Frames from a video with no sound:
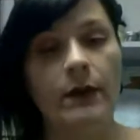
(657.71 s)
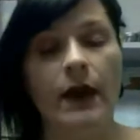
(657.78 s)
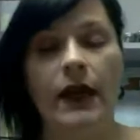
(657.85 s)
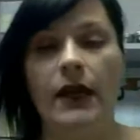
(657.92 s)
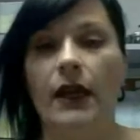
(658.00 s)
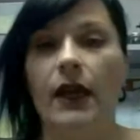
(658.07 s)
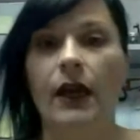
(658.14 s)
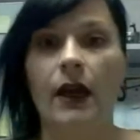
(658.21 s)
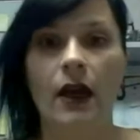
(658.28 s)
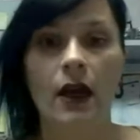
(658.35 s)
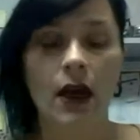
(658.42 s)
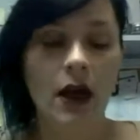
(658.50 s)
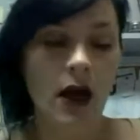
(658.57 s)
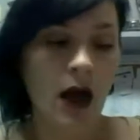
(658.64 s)
making
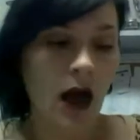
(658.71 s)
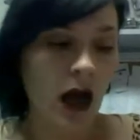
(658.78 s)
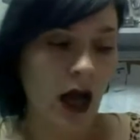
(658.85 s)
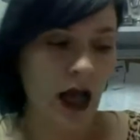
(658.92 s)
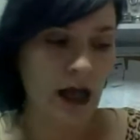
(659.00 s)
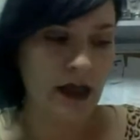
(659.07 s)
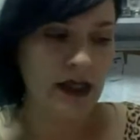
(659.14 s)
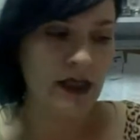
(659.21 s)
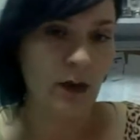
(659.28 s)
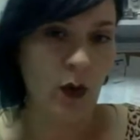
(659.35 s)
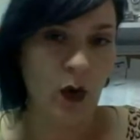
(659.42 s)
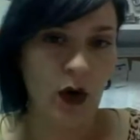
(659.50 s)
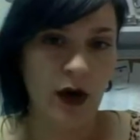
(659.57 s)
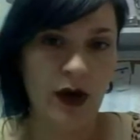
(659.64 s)
some
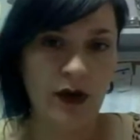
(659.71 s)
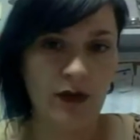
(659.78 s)
more.